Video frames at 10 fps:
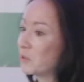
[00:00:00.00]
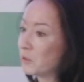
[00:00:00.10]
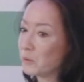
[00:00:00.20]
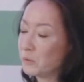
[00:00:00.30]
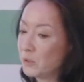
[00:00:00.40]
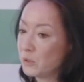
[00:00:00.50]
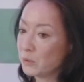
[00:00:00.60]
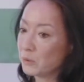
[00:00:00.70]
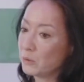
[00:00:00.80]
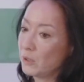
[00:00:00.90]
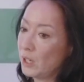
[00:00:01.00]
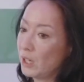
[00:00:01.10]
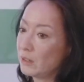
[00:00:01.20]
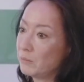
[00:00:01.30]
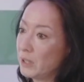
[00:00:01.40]
to
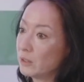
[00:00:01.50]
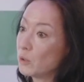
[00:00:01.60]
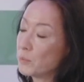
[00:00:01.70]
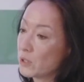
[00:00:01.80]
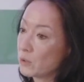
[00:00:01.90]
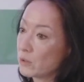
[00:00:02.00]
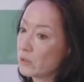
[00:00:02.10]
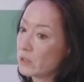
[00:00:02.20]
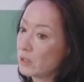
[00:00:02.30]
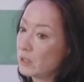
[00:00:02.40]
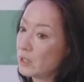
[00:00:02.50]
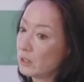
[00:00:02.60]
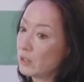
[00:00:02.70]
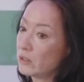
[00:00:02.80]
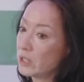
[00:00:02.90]
build open source
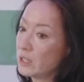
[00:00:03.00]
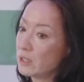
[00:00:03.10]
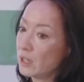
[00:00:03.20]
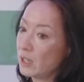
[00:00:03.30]
technologies.